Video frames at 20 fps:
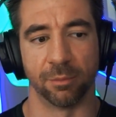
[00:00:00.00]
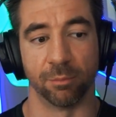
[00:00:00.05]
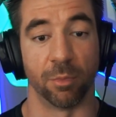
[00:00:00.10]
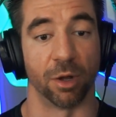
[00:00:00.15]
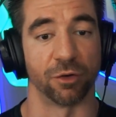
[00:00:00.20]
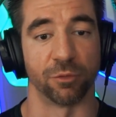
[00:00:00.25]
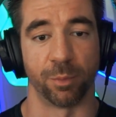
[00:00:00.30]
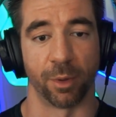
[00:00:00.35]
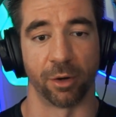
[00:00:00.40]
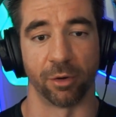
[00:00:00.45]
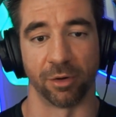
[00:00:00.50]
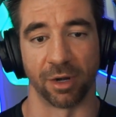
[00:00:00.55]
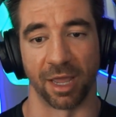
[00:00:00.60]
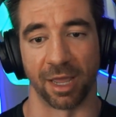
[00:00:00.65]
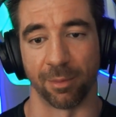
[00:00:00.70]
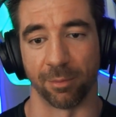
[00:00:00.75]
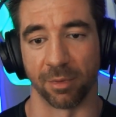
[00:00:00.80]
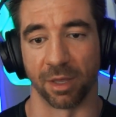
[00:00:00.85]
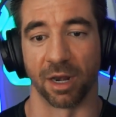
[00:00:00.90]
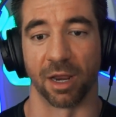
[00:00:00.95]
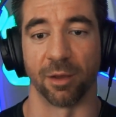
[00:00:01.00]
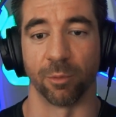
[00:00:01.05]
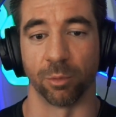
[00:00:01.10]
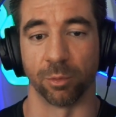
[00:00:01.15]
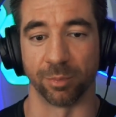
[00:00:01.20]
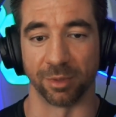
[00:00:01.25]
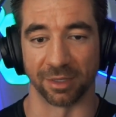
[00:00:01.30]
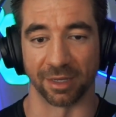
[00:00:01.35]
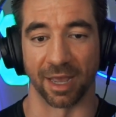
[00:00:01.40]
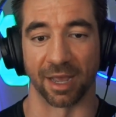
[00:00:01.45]
much better name, and I will
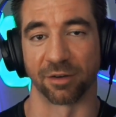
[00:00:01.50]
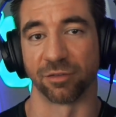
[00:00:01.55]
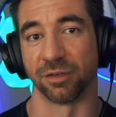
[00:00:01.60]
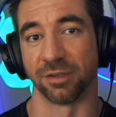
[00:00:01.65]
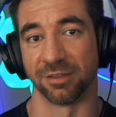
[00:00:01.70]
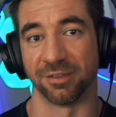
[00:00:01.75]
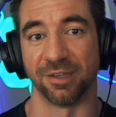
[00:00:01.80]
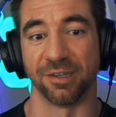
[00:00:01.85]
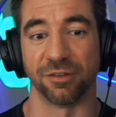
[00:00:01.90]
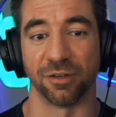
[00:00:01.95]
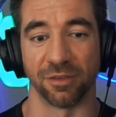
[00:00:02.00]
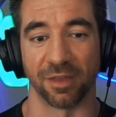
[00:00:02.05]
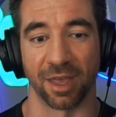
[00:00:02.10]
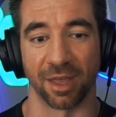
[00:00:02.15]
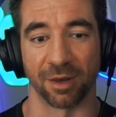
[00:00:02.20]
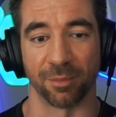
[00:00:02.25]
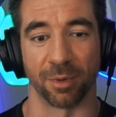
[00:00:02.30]
be actually teaching that